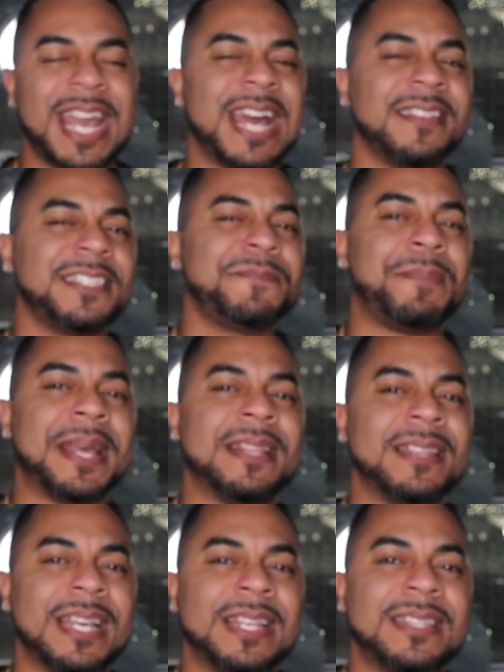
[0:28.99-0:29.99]
yeah, this
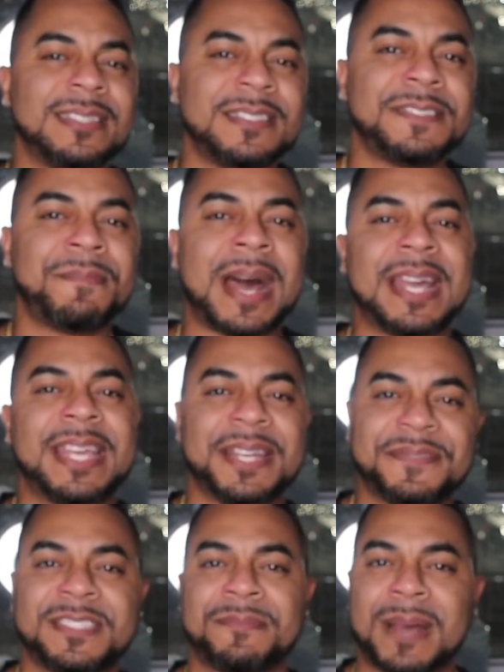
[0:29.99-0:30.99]
Bentley, this is my
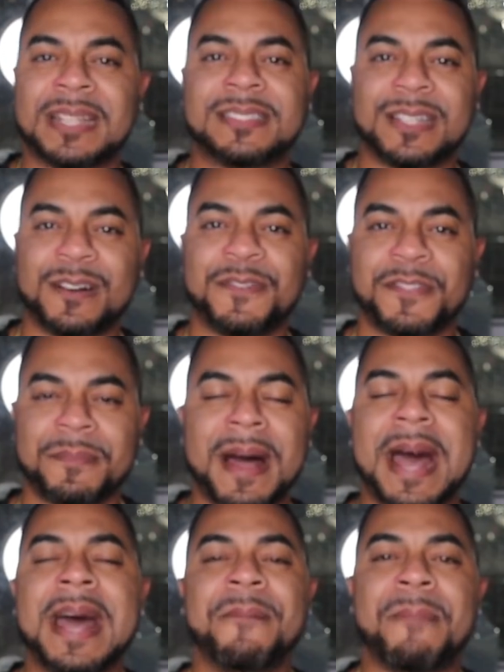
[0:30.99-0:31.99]
gift to myself for
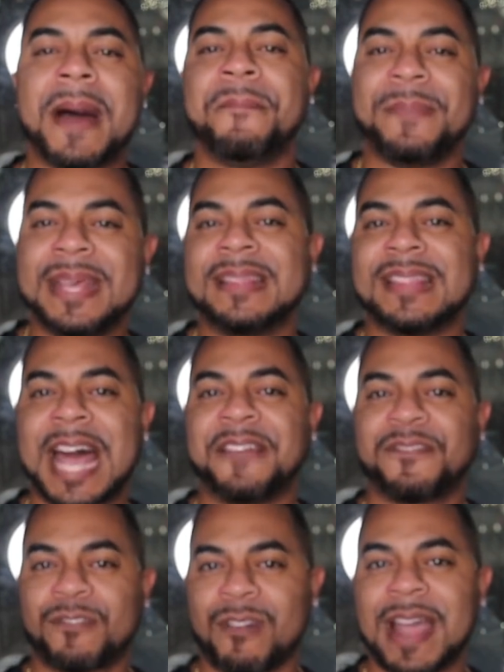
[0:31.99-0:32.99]
my
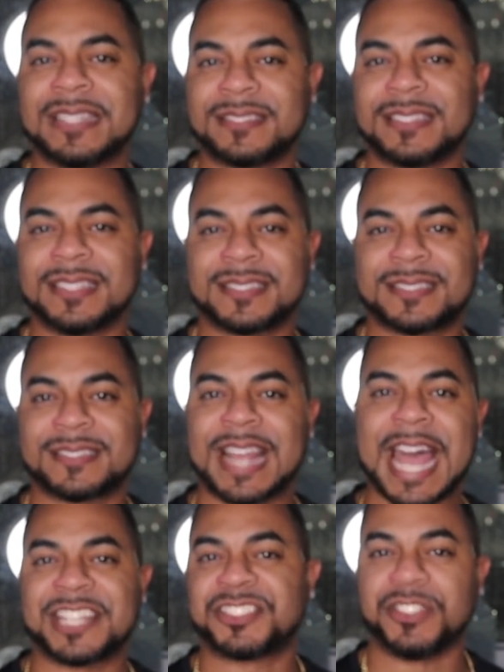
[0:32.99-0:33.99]
midlife crisis
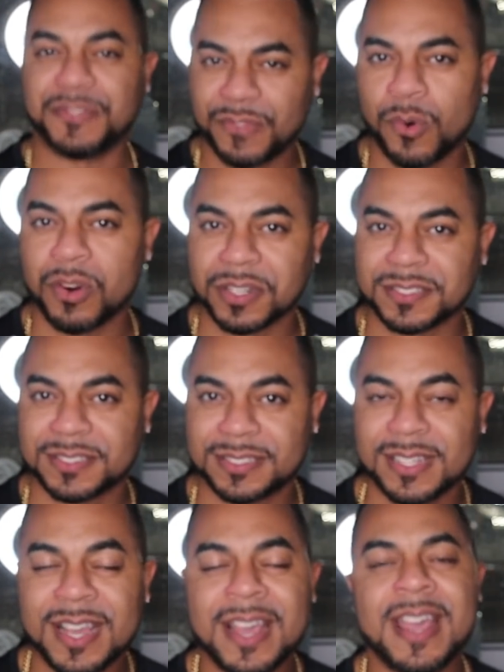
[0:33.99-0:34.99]
/ divorce.